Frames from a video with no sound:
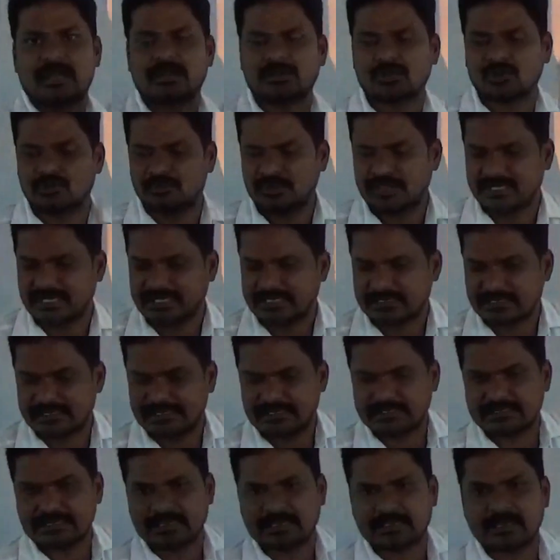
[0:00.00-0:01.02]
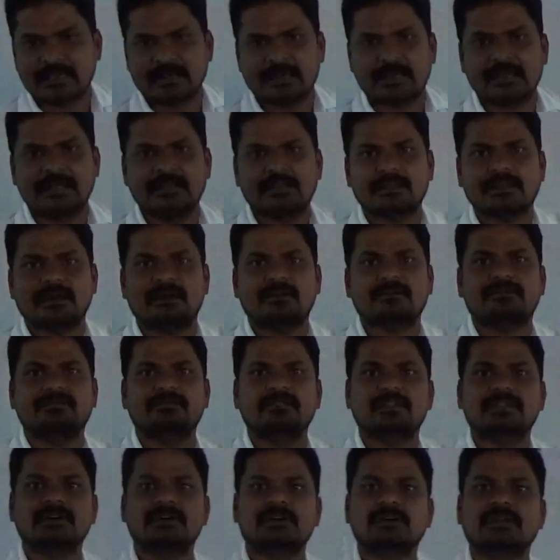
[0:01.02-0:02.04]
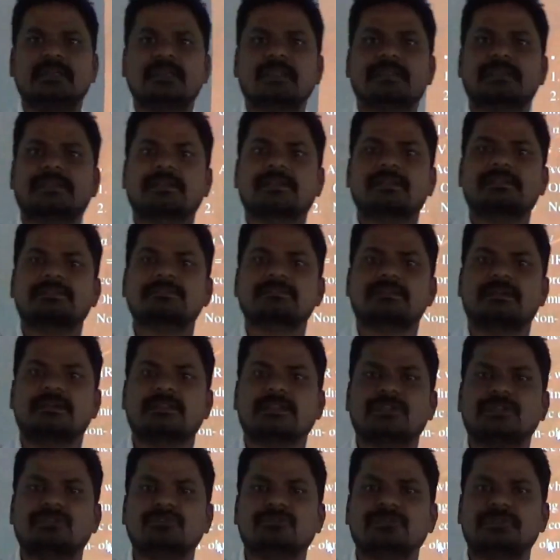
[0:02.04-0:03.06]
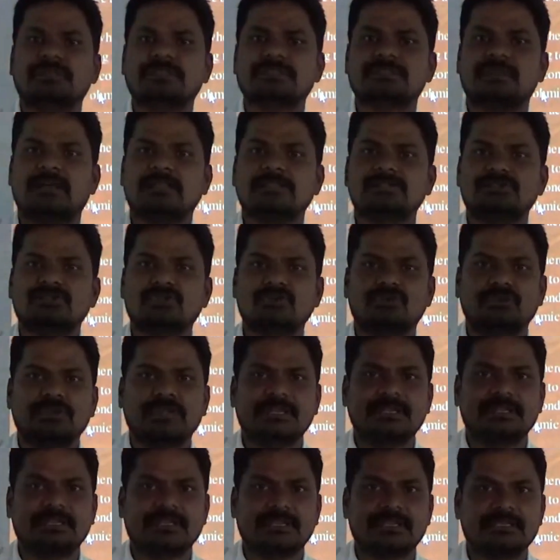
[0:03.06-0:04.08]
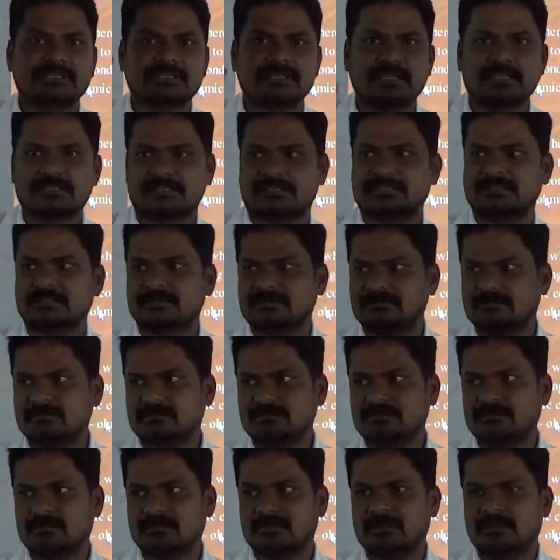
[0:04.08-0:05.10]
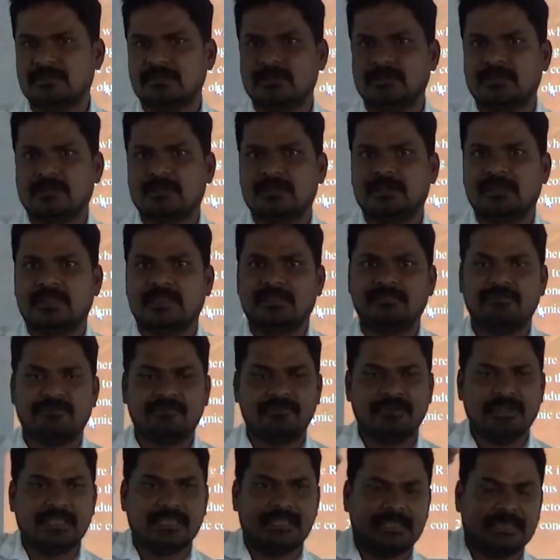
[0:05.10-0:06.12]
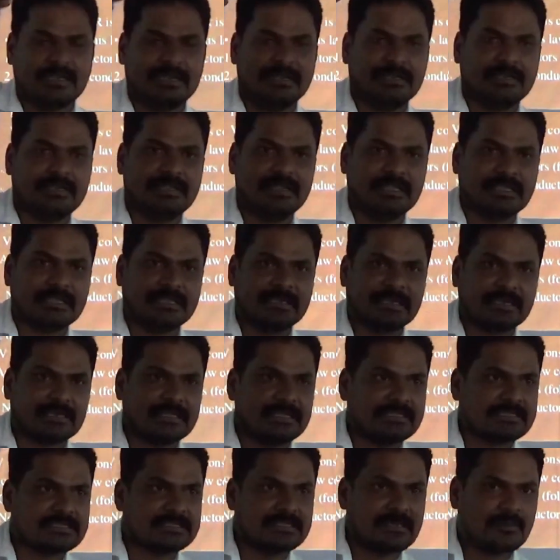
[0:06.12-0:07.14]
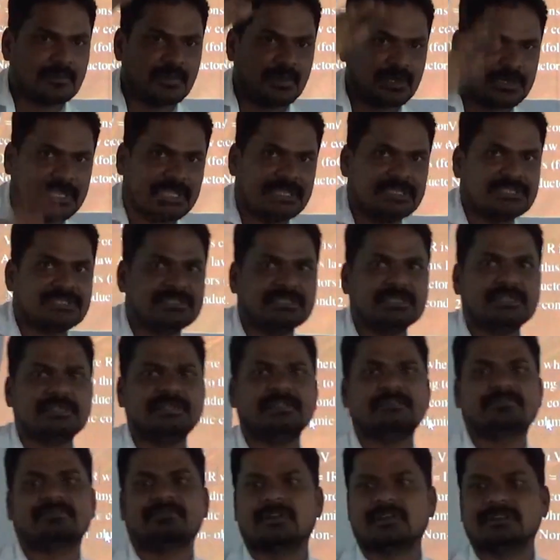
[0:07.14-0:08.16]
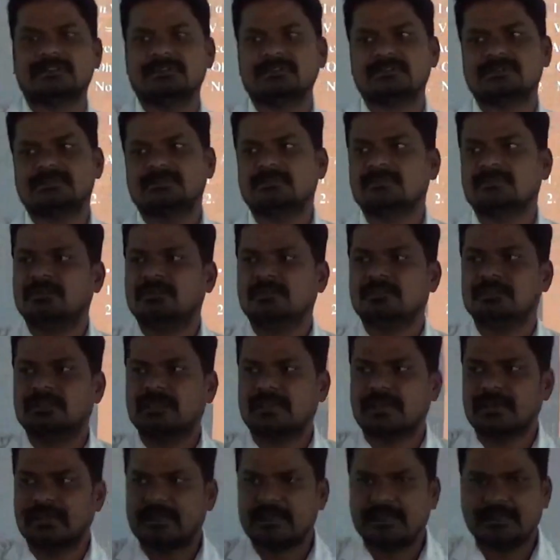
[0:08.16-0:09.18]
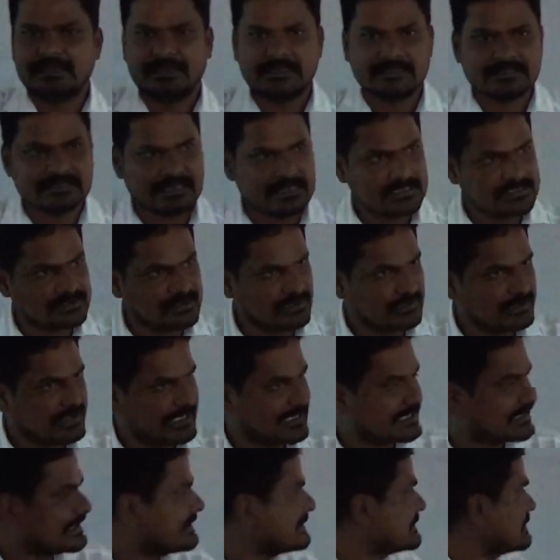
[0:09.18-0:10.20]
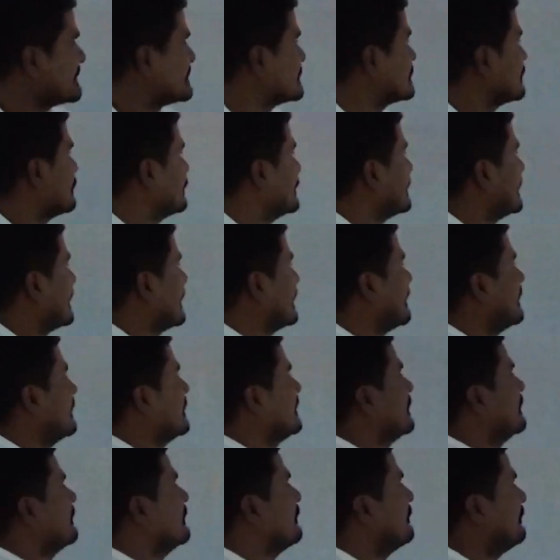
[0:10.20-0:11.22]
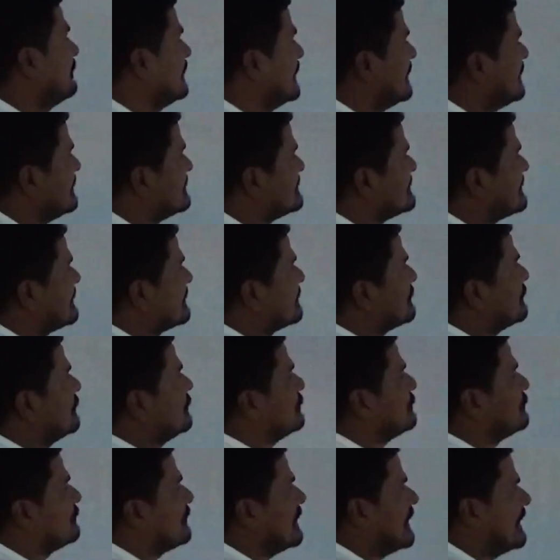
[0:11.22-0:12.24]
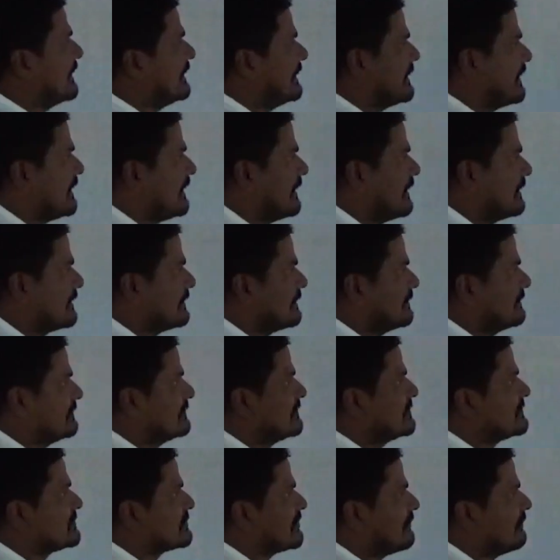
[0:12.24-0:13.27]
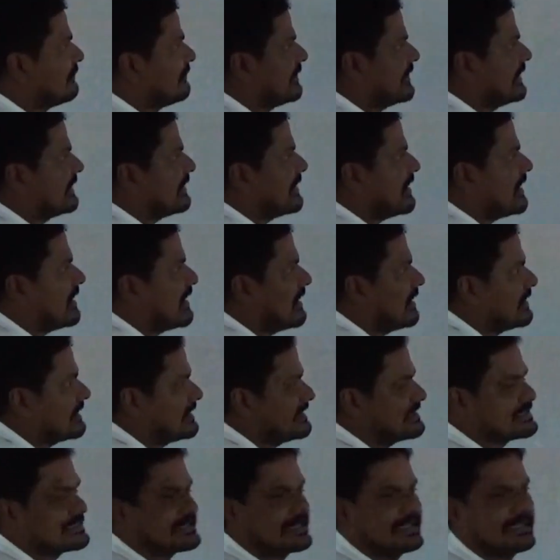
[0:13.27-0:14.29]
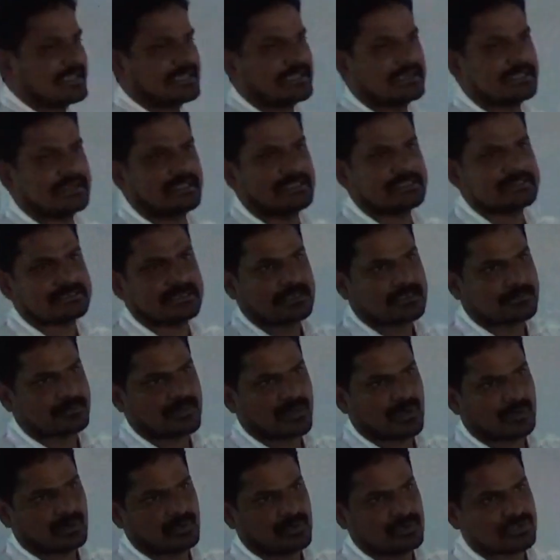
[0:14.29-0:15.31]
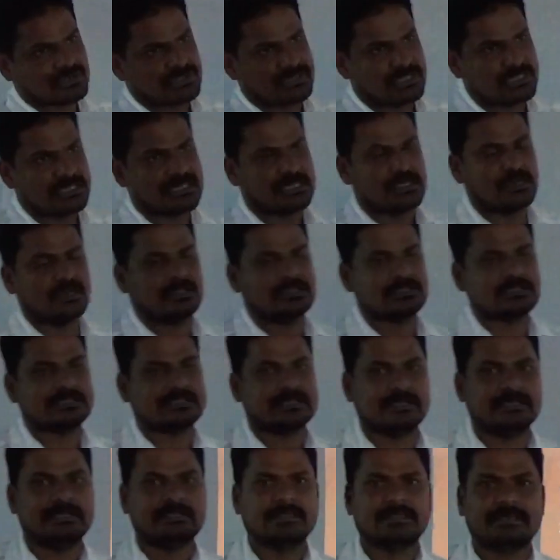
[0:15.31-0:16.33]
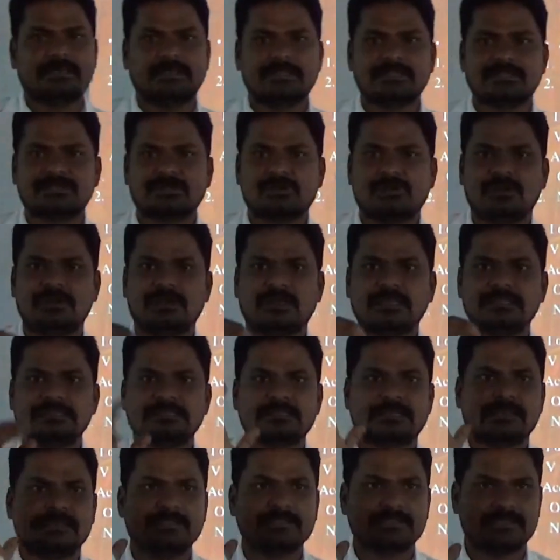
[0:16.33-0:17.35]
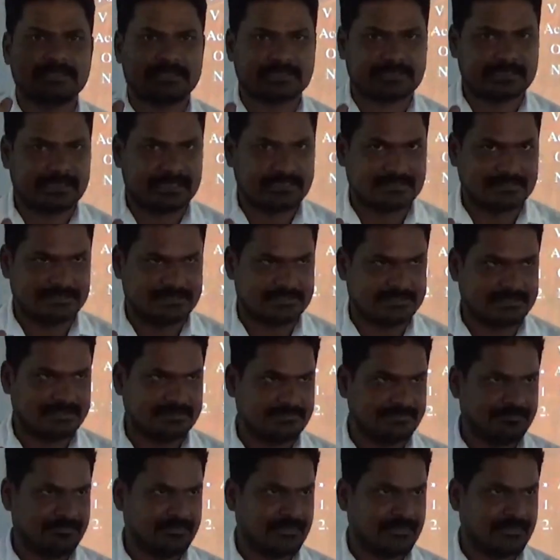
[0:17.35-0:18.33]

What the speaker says: automatically the current of the electric circuit is also increases. If we decrease the potential difference, the current is also decreases. So here V is equal to IR. So when R is taken as a proportional constant, that is called as resistance.